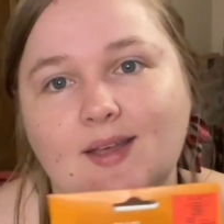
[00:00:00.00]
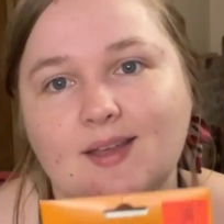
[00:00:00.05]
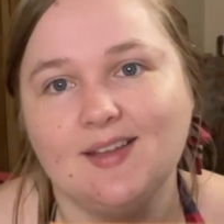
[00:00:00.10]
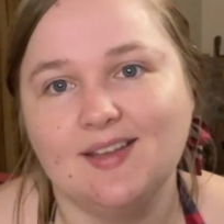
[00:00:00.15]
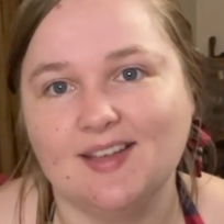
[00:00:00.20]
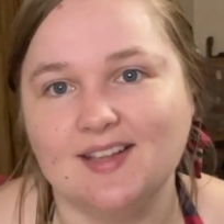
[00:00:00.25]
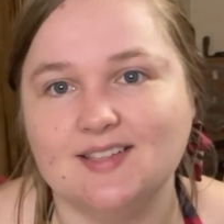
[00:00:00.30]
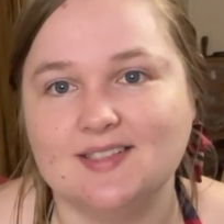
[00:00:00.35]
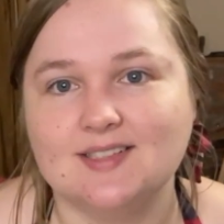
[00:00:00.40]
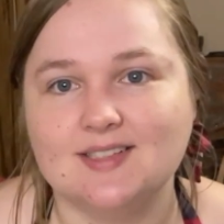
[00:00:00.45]

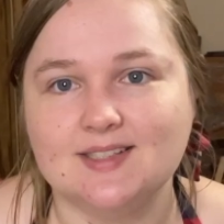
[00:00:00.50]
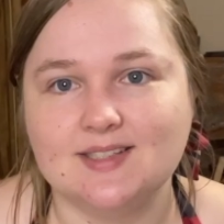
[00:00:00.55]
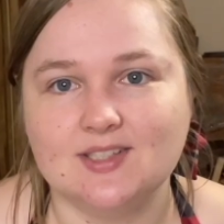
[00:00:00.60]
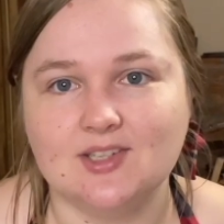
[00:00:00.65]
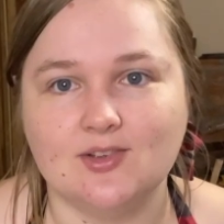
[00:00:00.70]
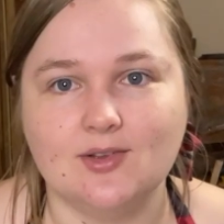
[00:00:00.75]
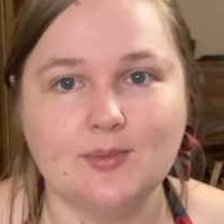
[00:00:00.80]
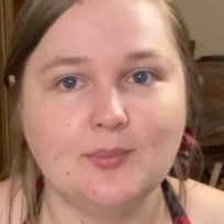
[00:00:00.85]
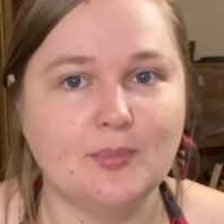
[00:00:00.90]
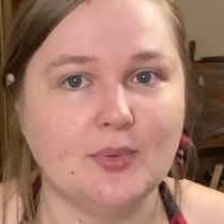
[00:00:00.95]
it's
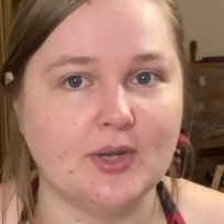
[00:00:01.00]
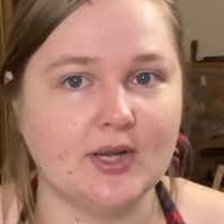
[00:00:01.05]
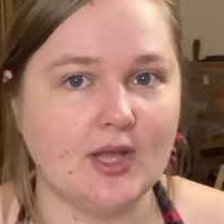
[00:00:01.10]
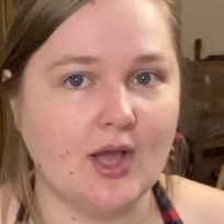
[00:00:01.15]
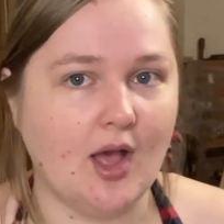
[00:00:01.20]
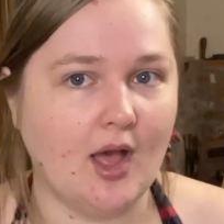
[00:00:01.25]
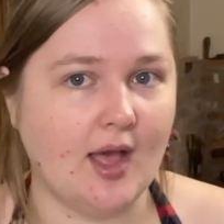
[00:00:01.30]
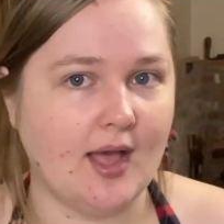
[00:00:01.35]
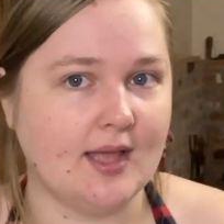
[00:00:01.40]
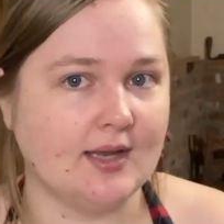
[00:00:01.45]
still pretty
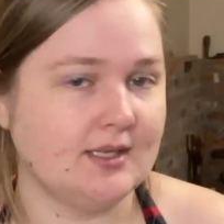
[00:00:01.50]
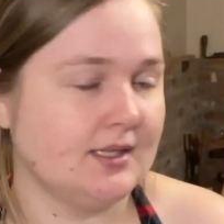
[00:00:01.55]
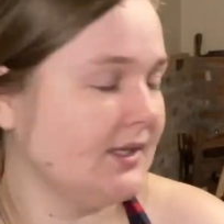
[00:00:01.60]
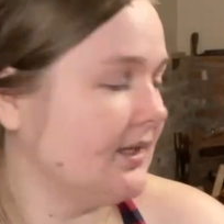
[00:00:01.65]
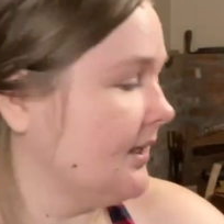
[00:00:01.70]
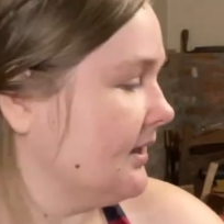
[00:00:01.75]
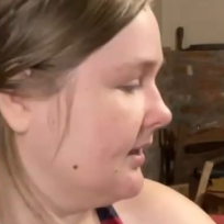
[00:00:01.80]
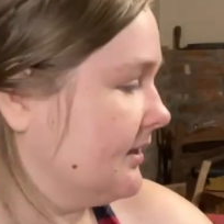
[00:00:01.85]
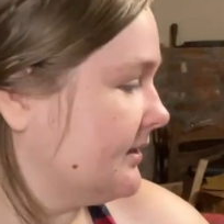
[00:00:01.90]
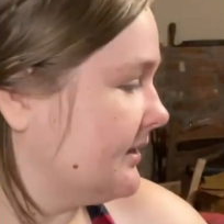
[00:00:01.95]
hot
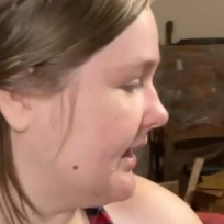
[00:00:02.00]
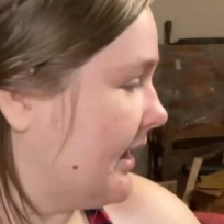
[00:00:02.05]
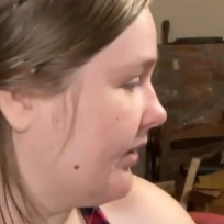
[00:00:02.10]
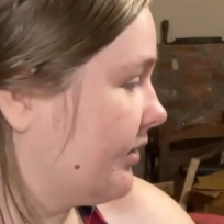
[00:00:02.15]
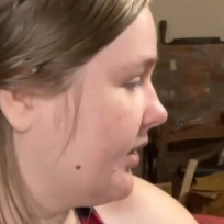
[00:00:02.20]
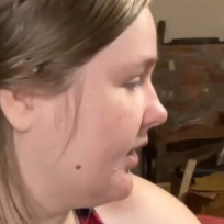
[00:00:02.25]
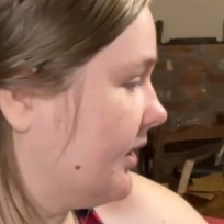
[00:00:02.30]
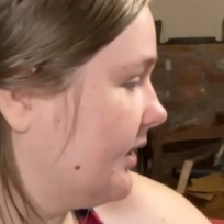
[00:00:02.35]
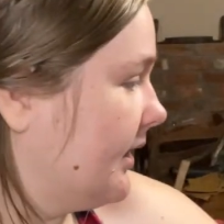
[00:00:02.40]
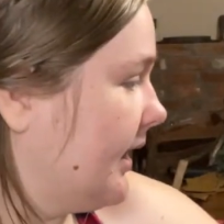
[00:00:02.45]
in South
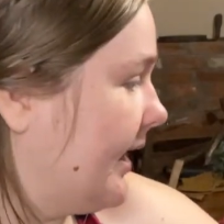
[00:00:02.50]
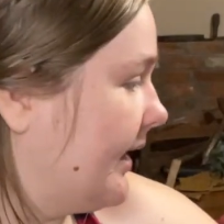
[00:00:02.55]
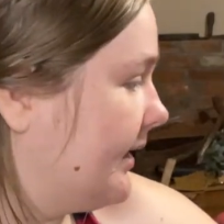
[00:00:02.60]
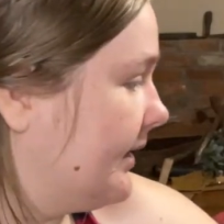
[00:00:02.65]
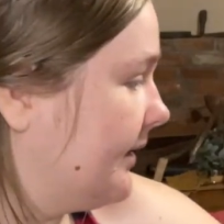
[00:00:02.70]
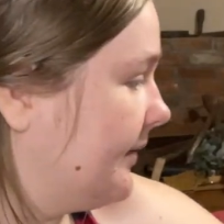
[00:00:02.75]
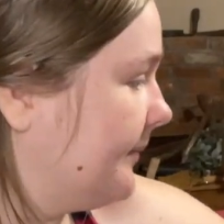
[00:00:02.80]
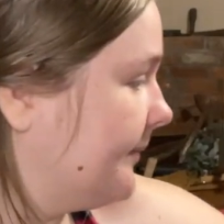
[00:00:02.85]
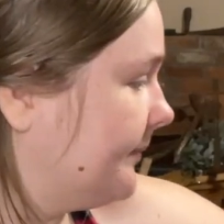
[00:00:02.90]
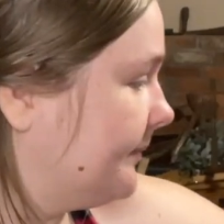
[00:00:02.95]
Carolina.